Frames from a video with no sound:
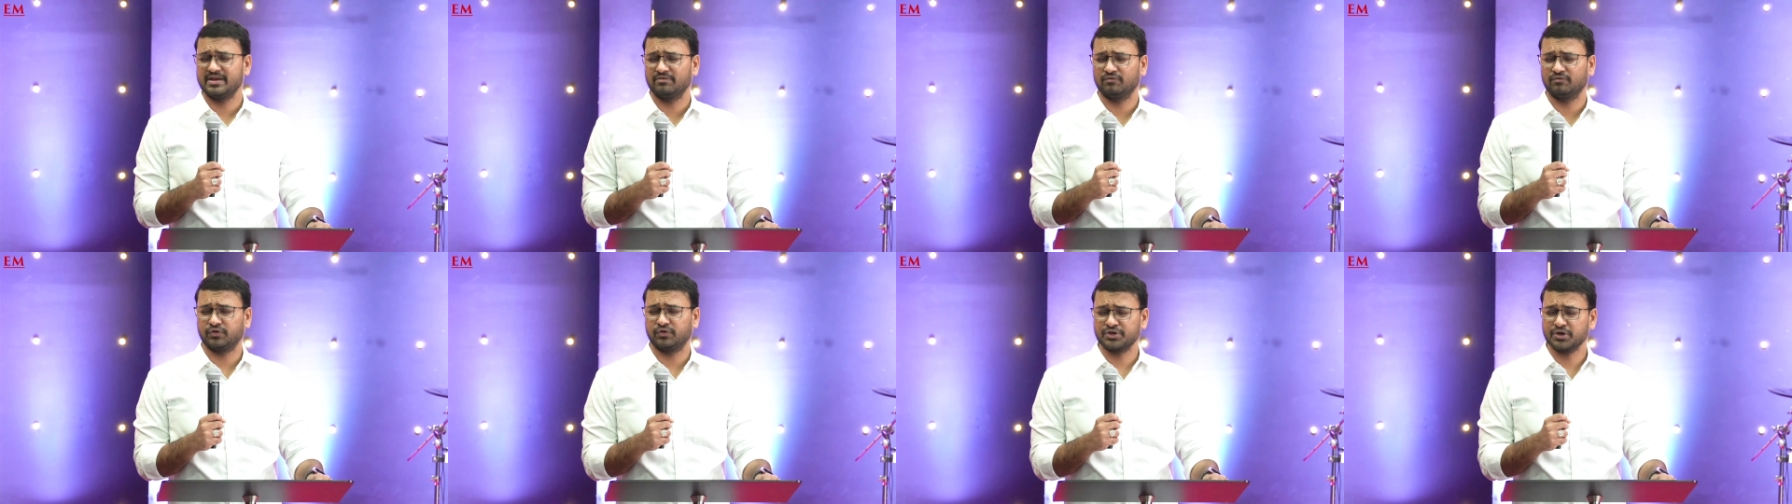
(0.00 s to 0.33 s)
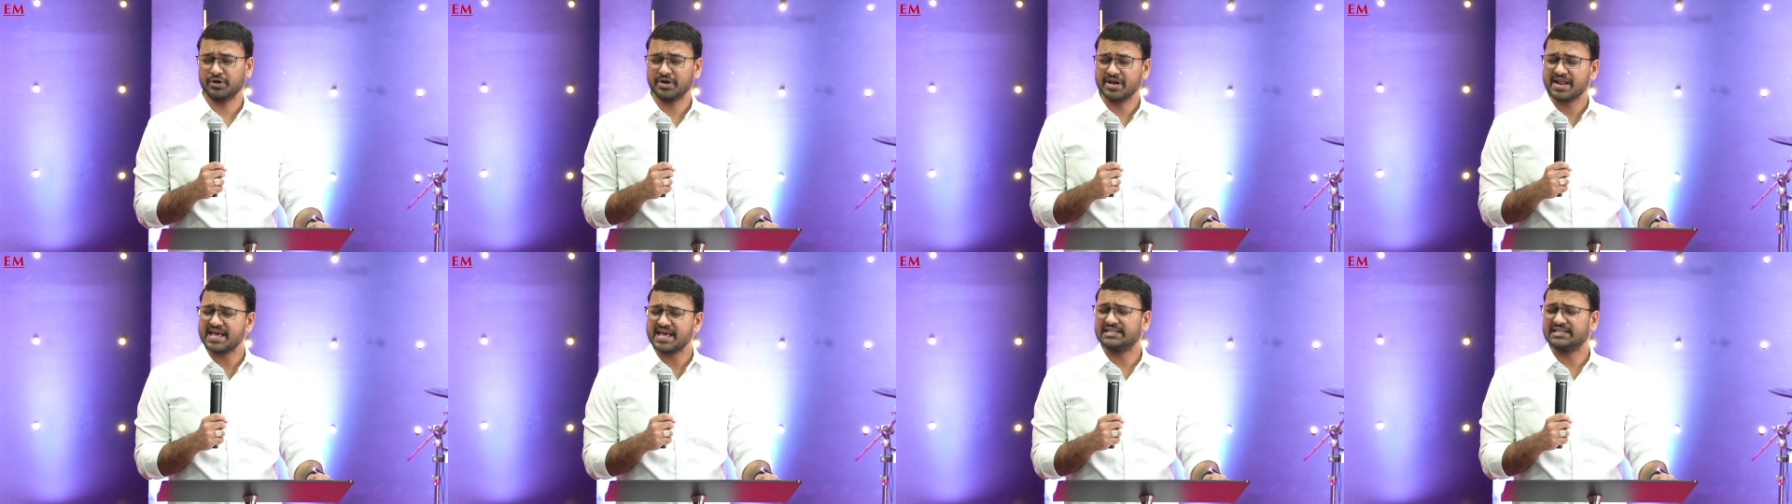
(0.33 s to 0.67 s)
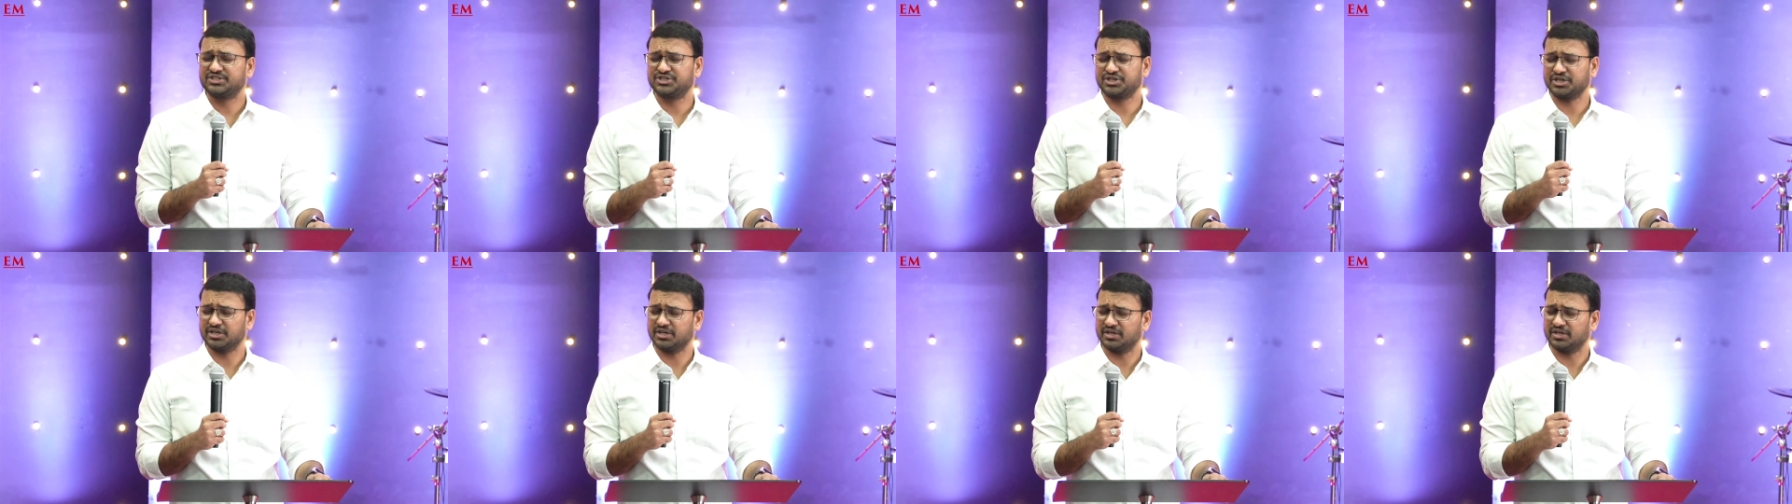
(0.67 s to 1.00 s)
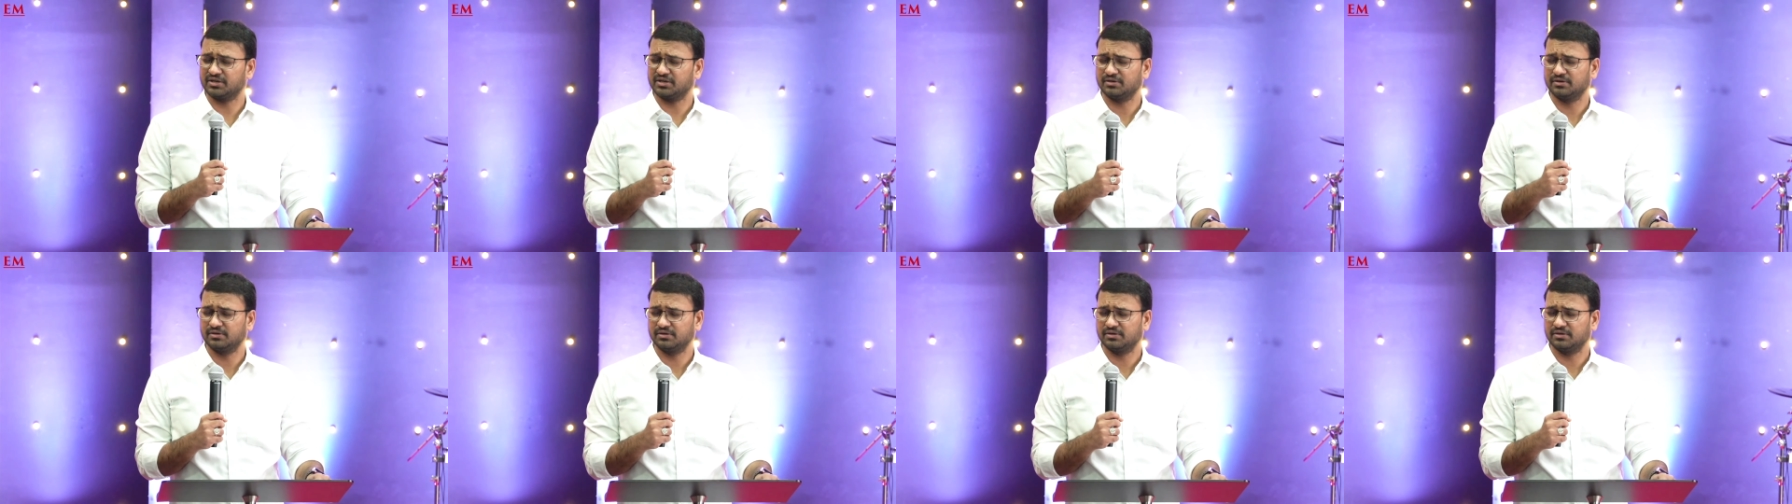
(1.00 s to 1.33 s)
for your nature
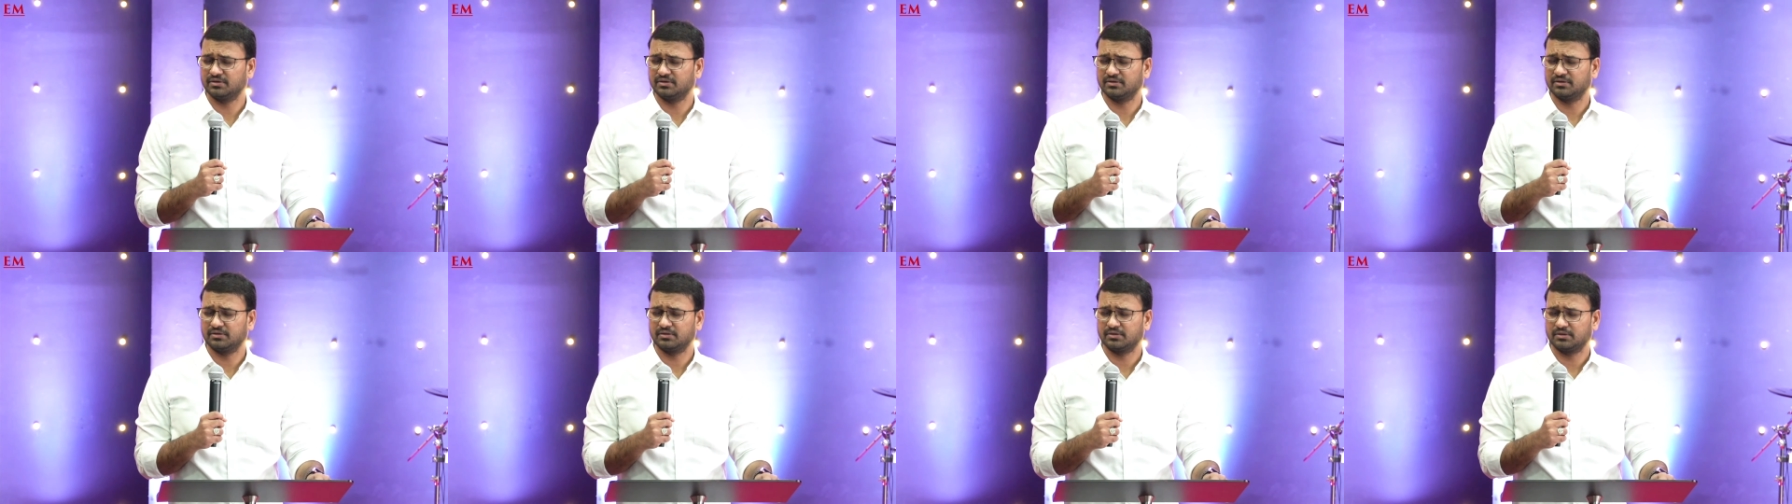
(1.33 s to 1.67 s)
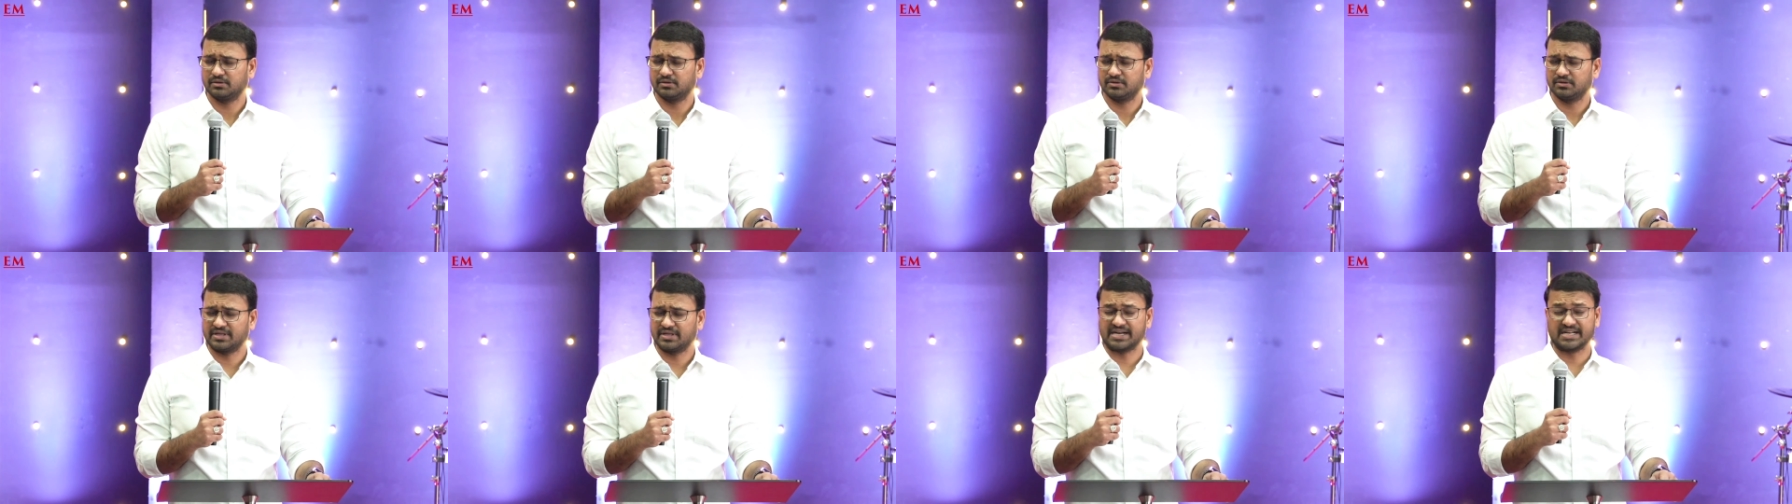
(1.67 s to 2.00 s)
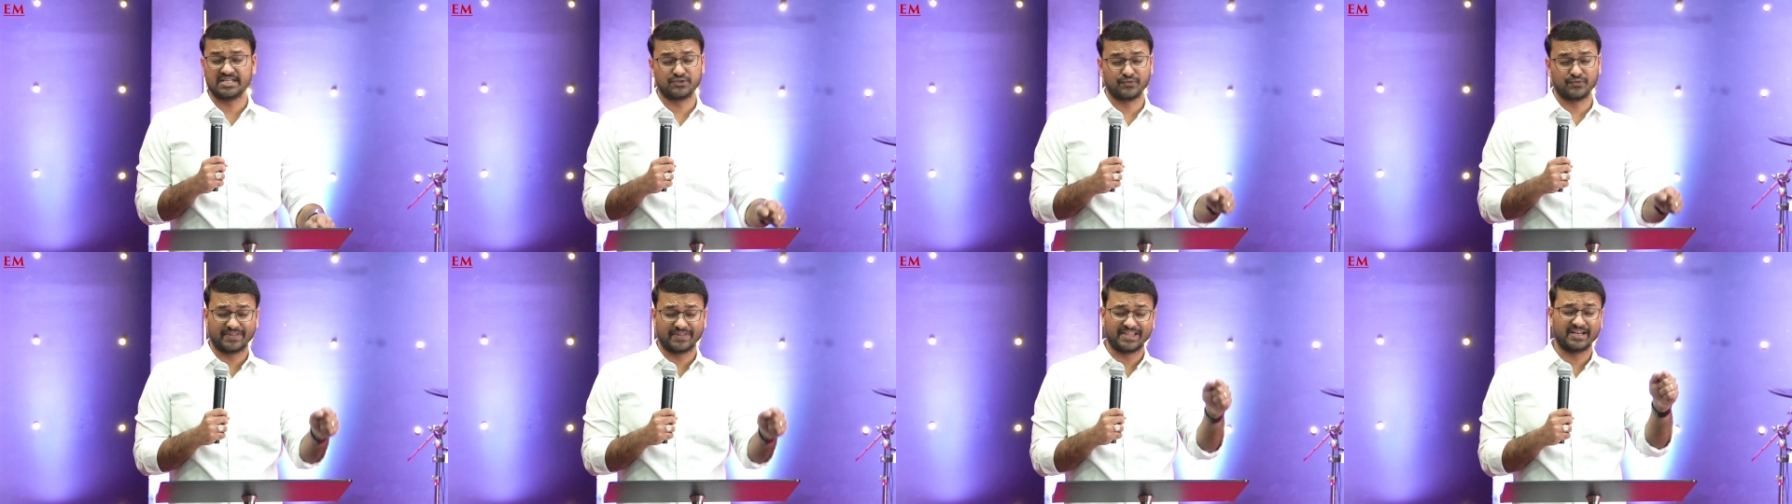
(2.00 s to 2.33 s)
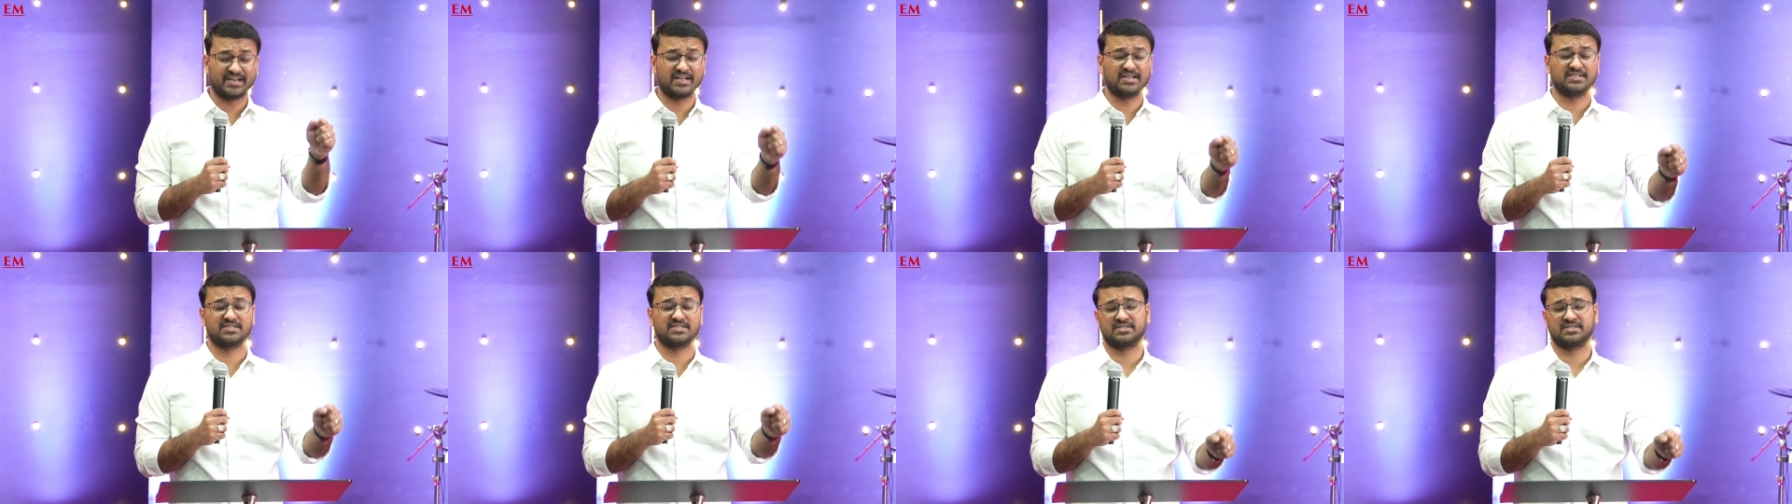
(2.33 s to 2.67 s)
that is within
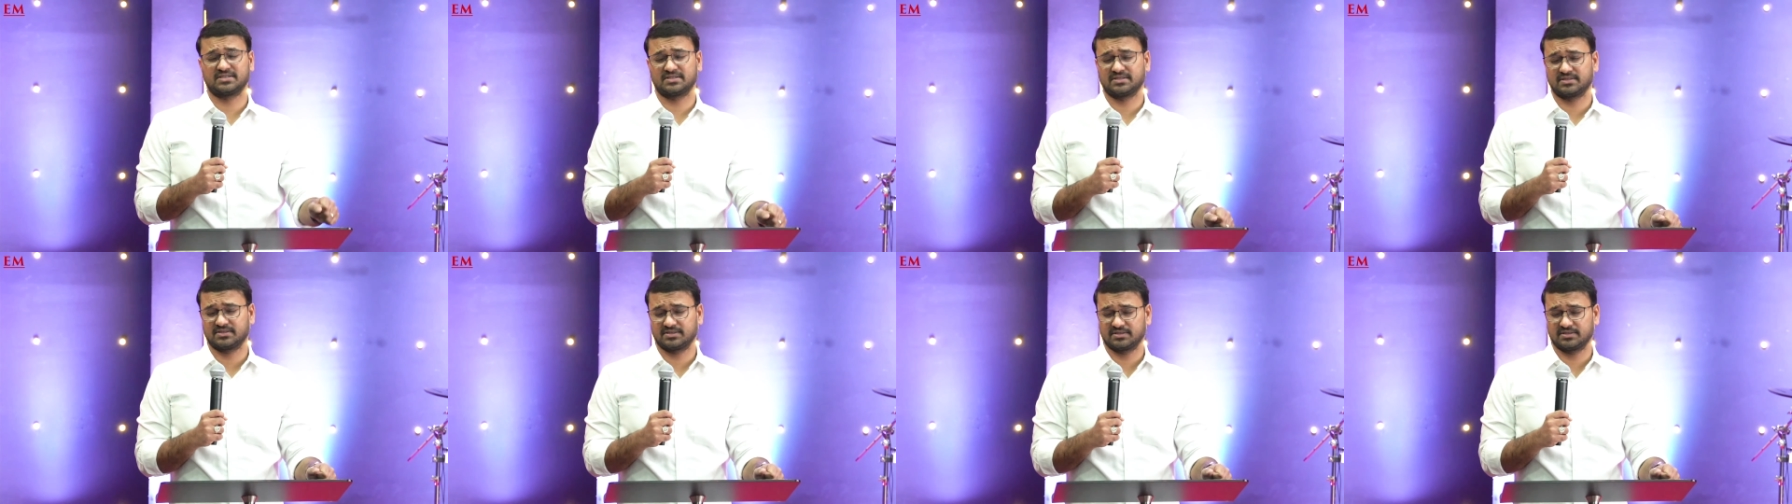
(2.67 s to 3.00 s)
us.